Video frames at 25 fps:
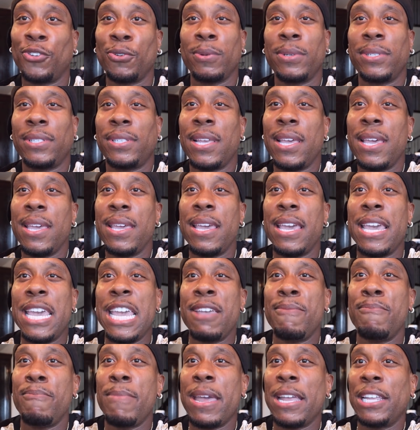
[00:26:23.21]
you see,
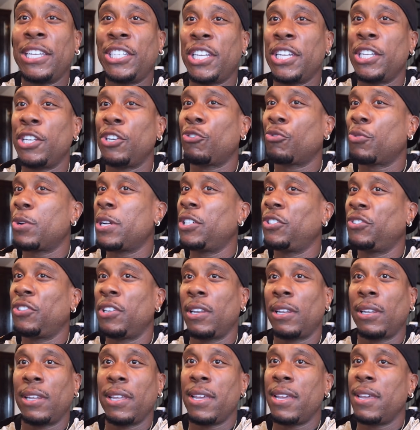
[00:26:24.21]
he mentioned
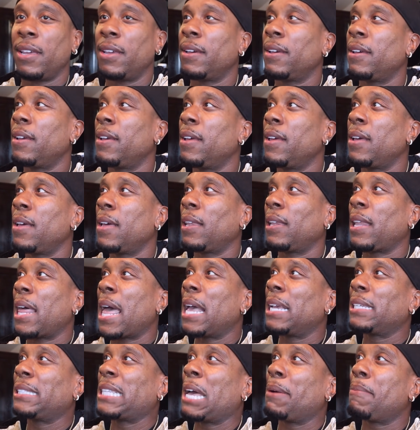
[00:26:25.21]
Tristyn Lee.
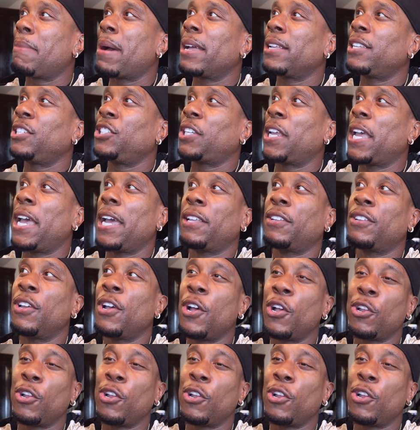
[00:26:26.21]
Last time I checked,